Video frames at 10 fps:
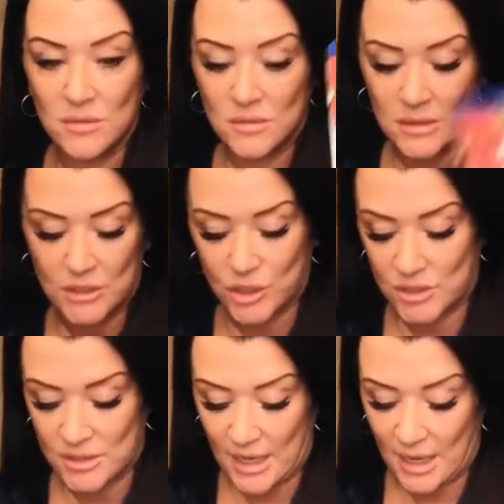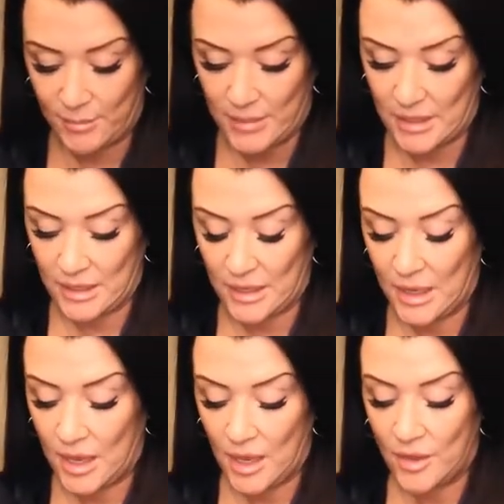It's just not happening.
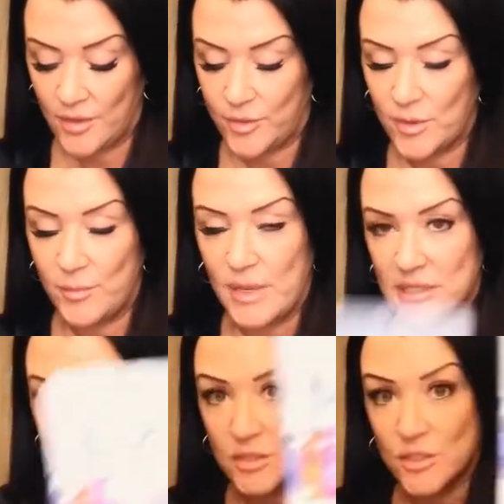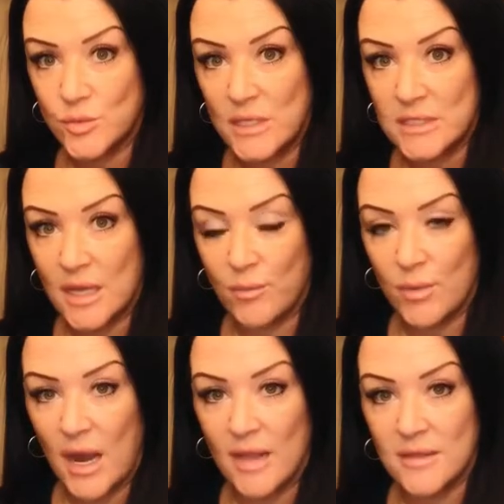The Three of Pentacles, when it's
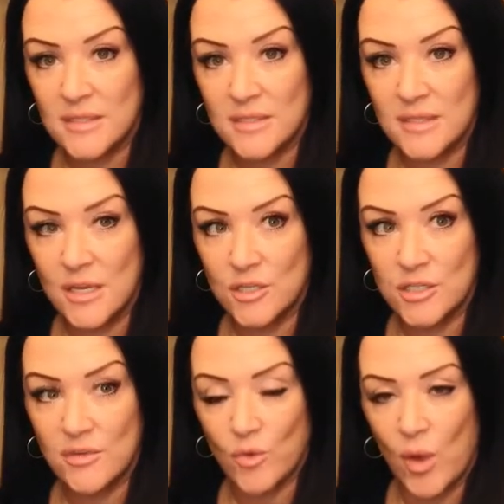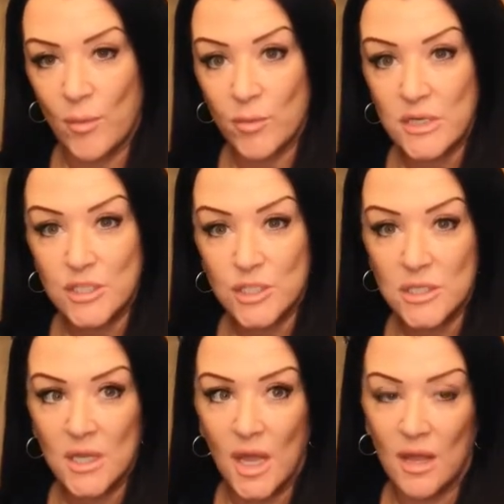upright, this is an energy of
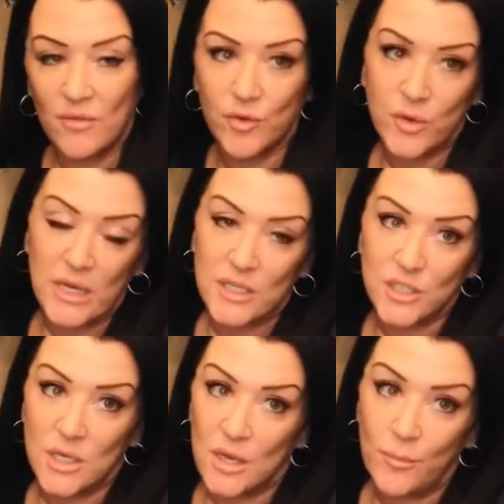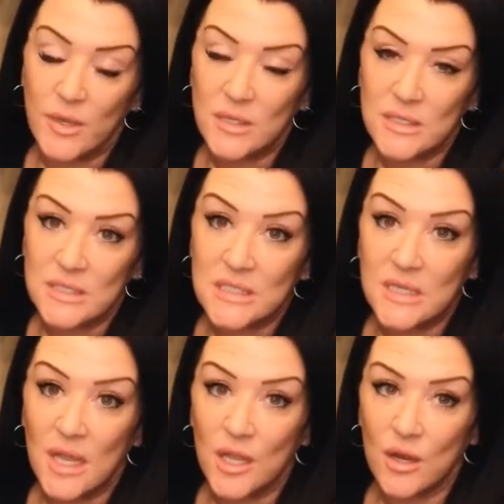cooperation, of creation, of building
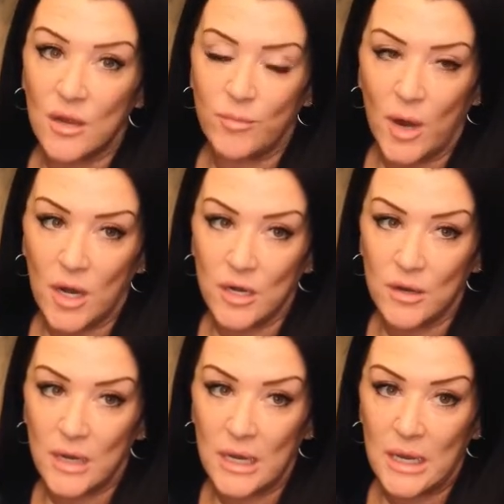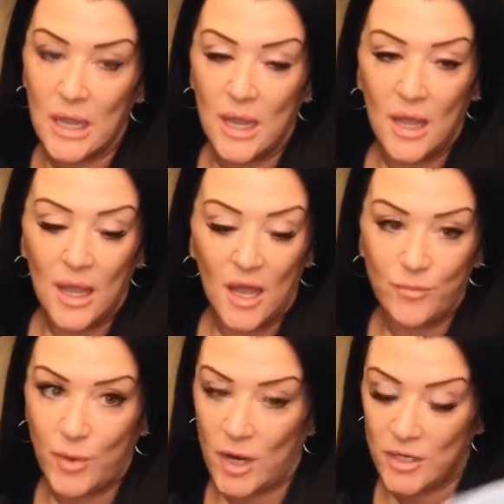together, of partnering, of
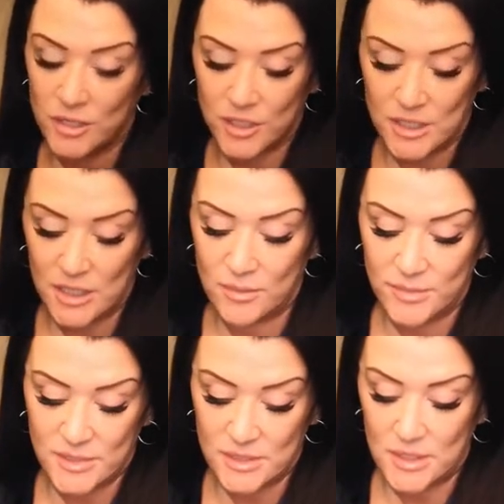partnerships.